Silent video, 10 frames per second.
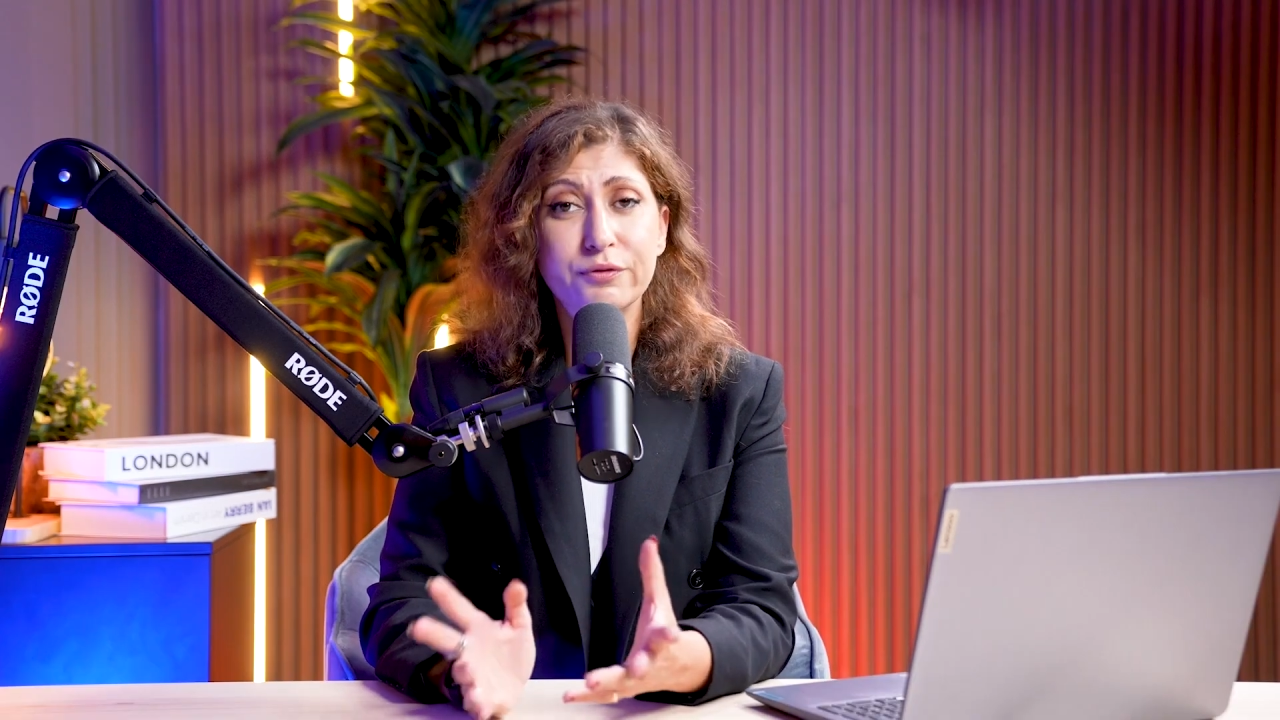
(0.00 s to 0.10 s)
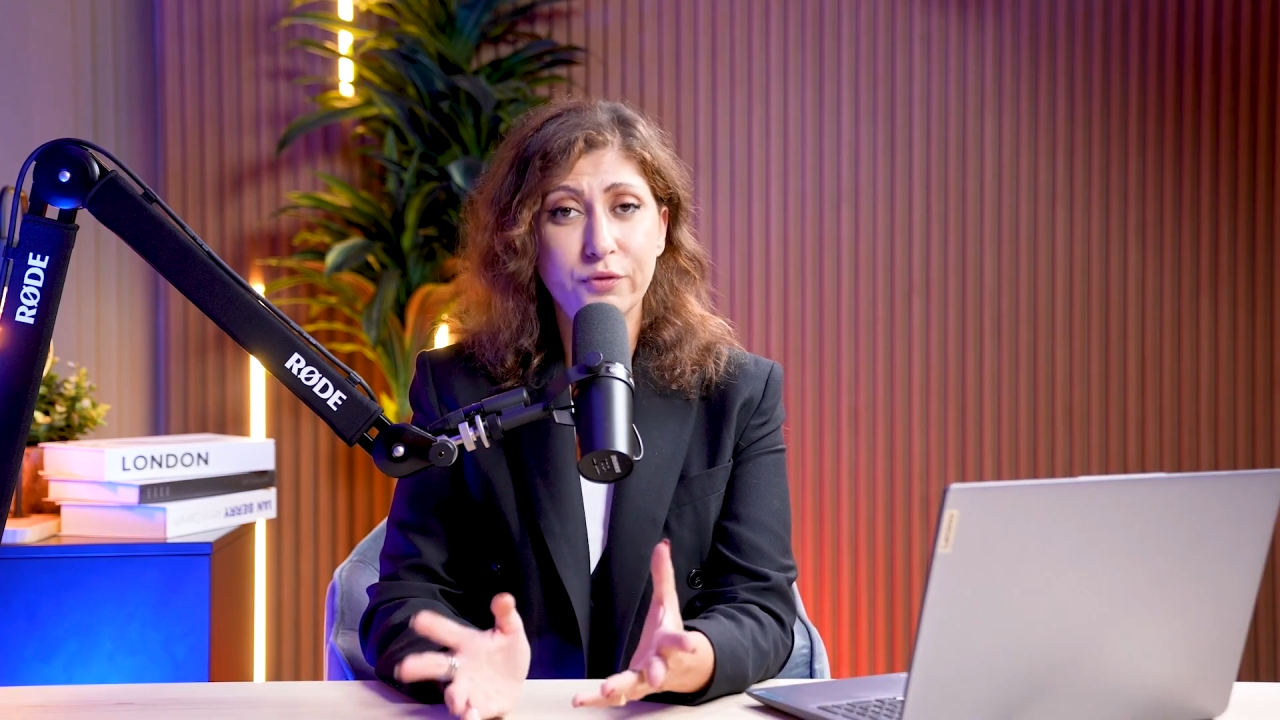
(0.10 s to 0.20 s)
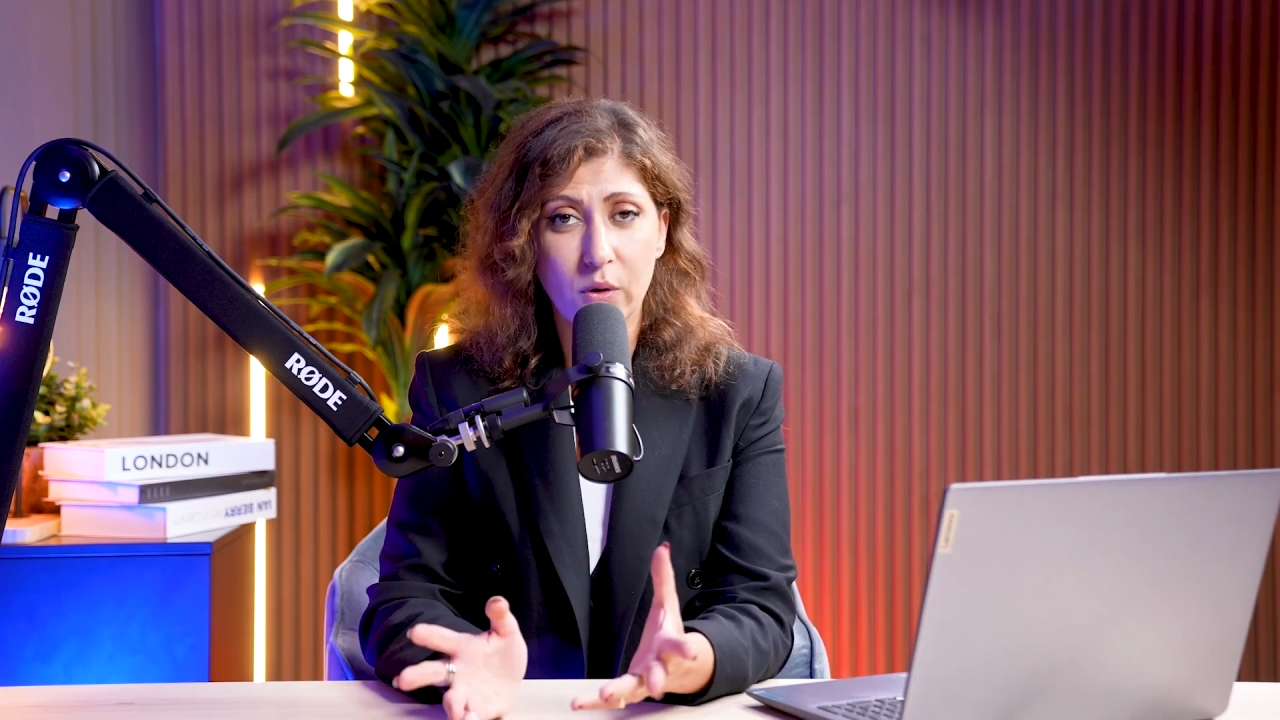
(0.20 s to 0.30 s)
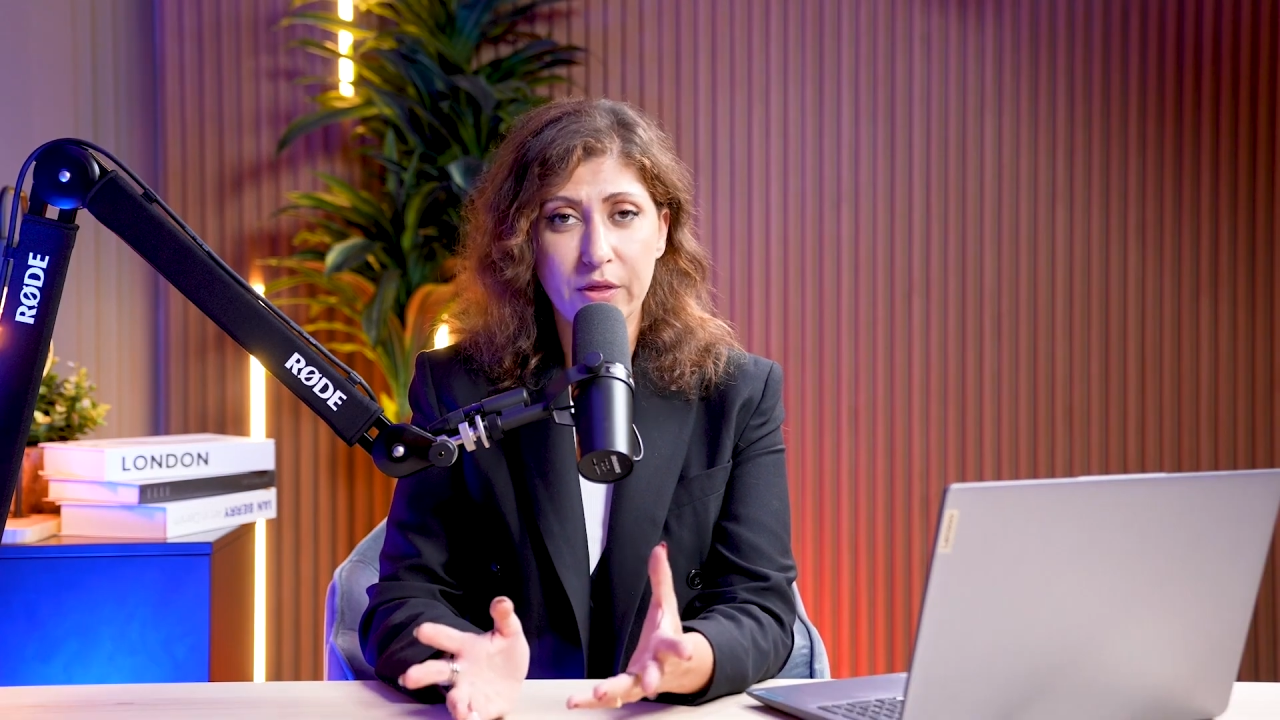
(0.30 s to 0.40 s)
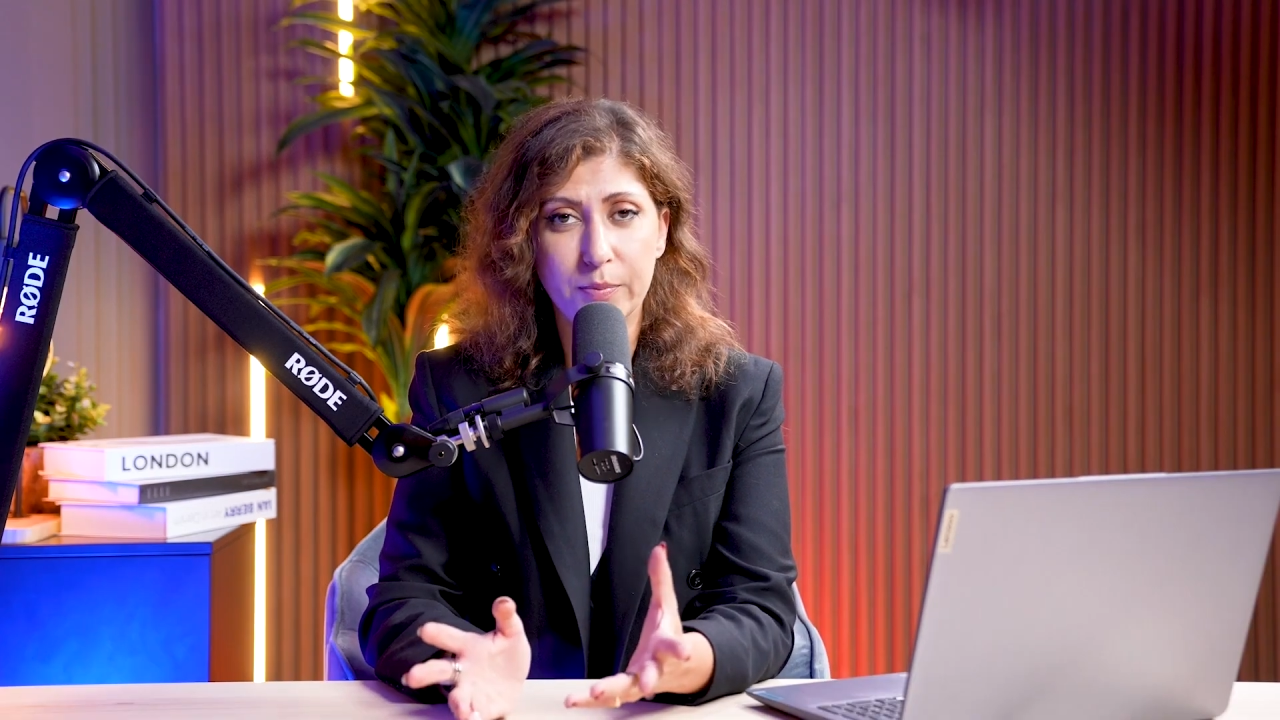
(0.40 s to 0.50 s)

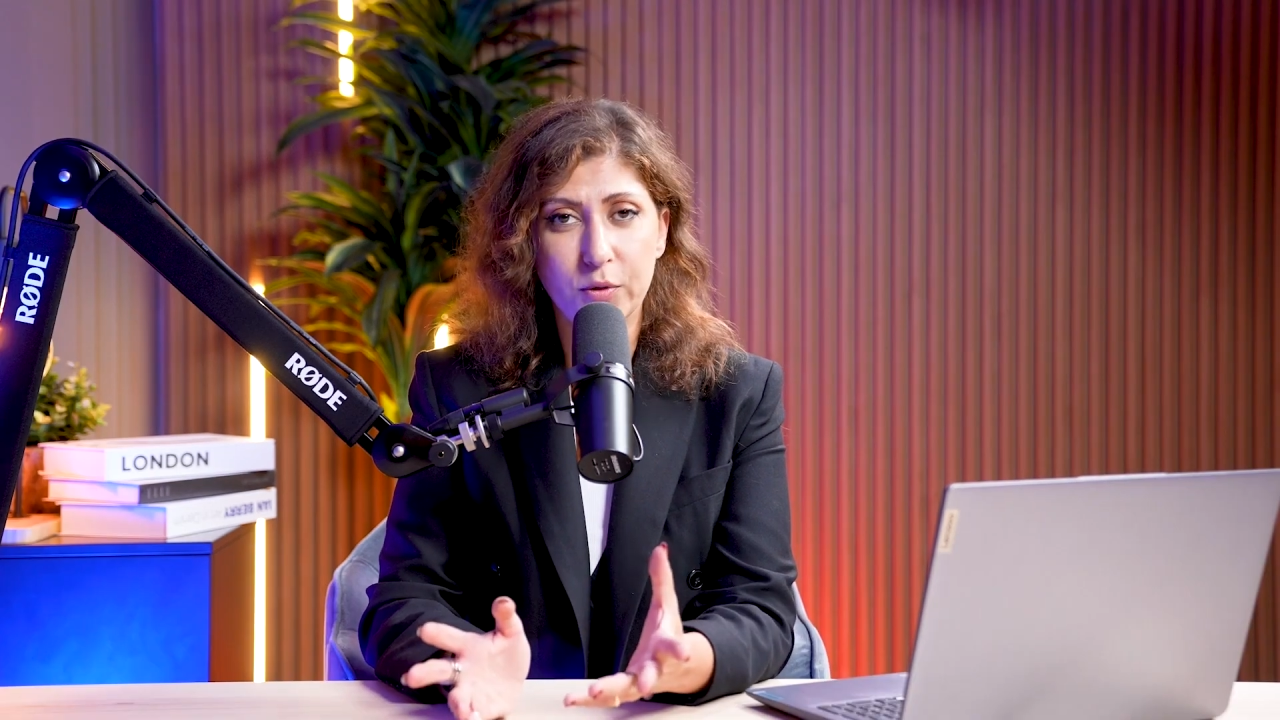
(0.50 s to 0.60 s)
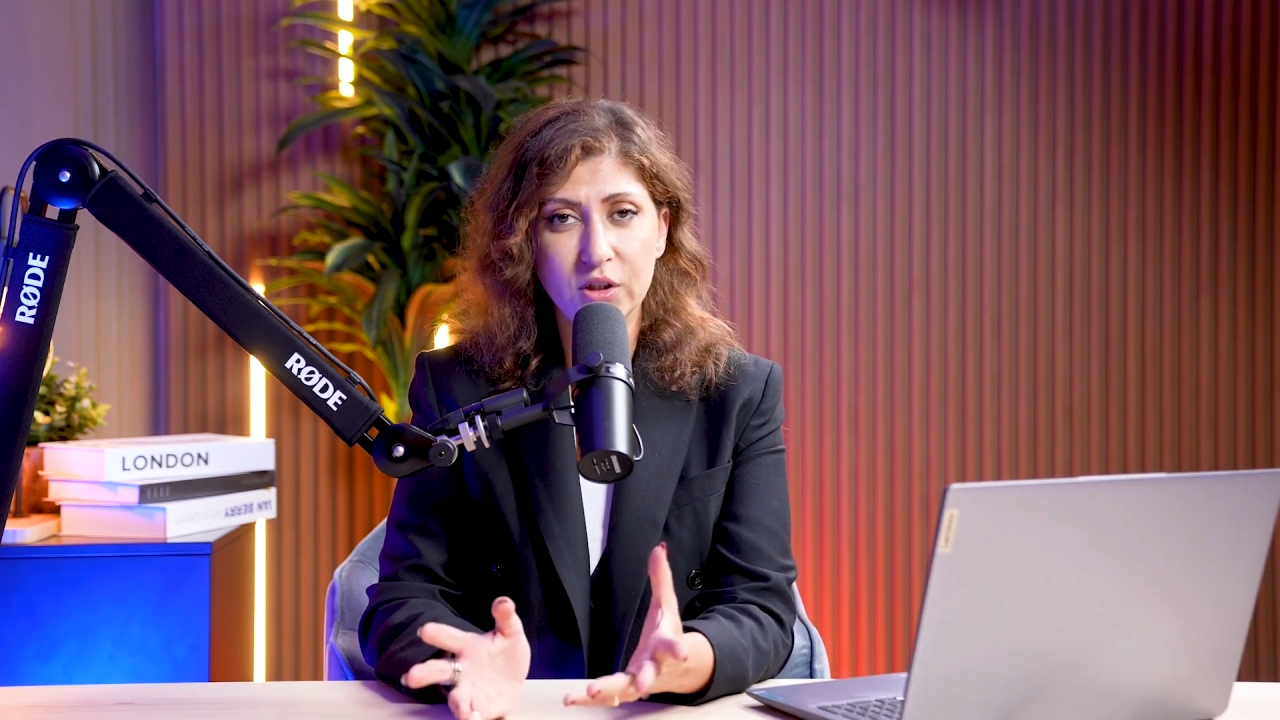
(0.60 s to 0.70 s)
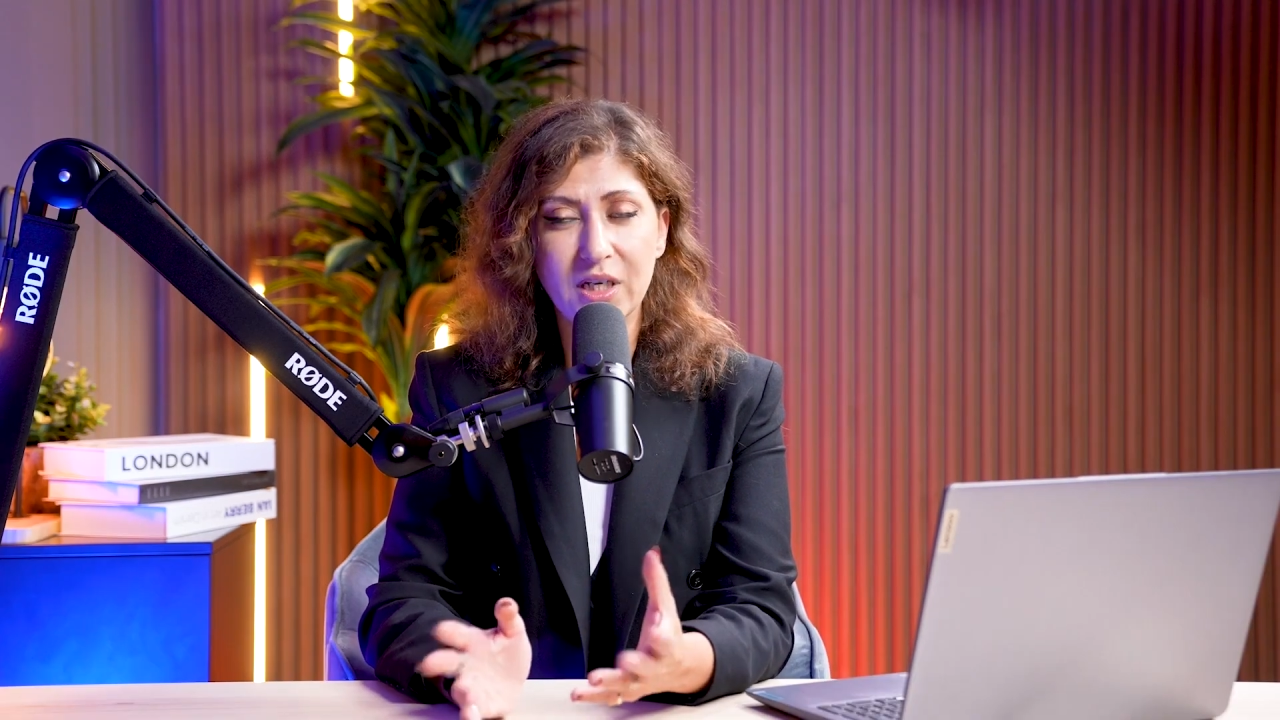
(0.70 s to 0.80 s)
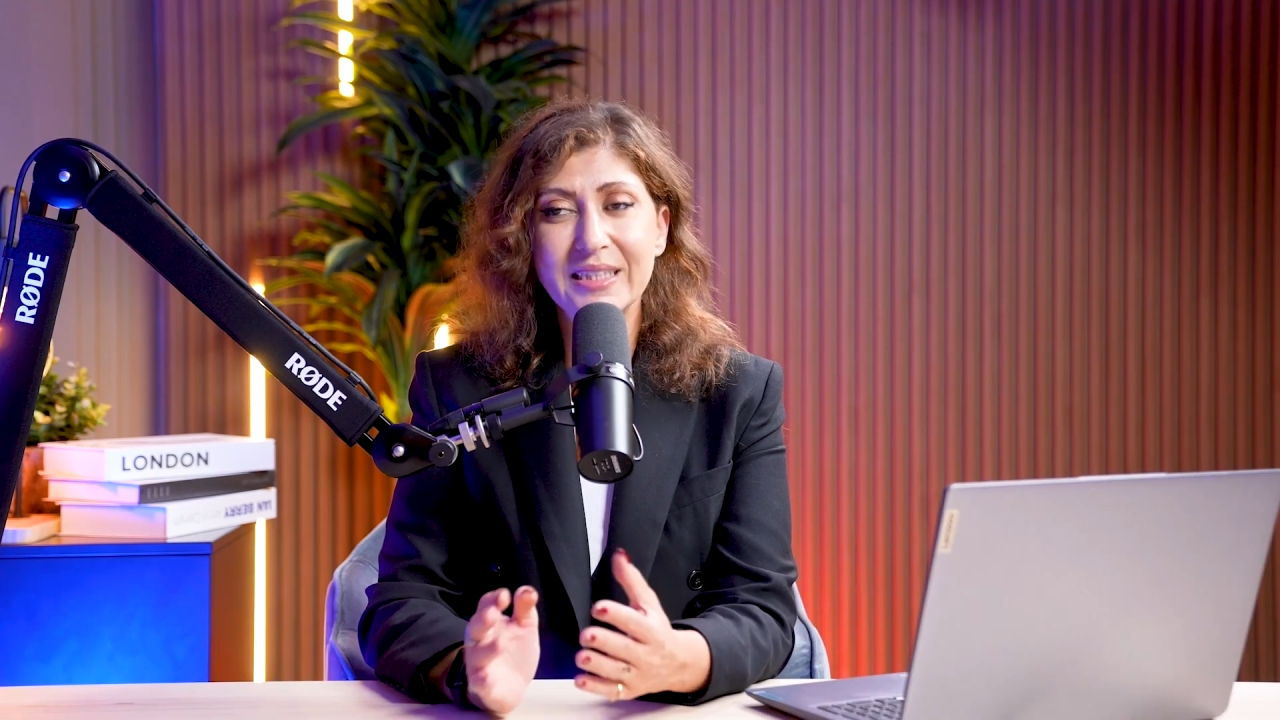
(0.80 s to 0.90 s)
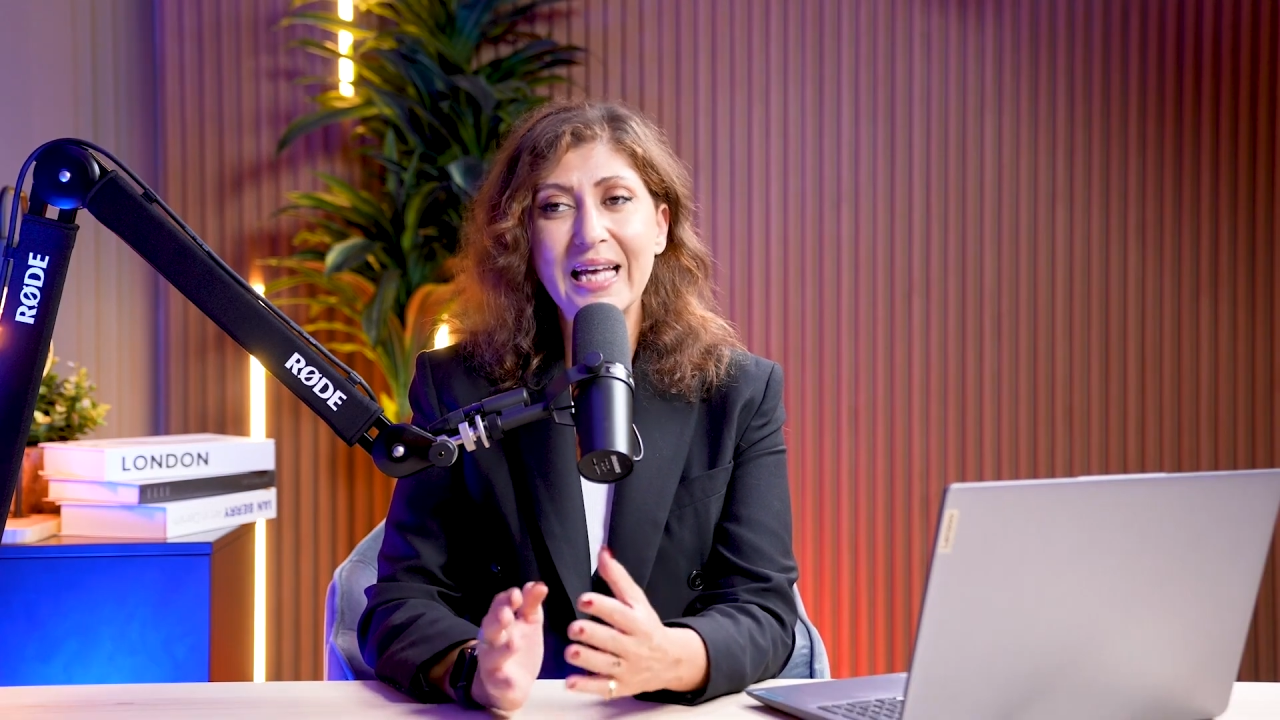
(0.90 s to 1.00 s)
for the
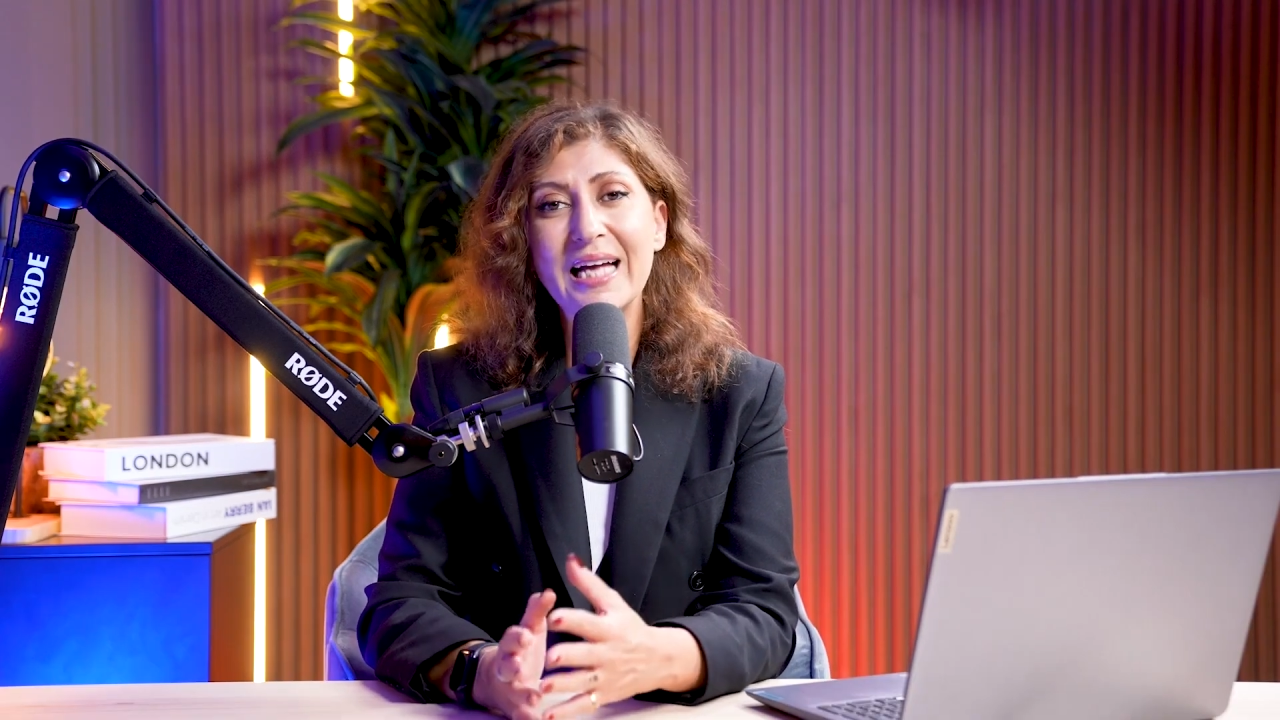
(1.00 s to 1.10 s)
product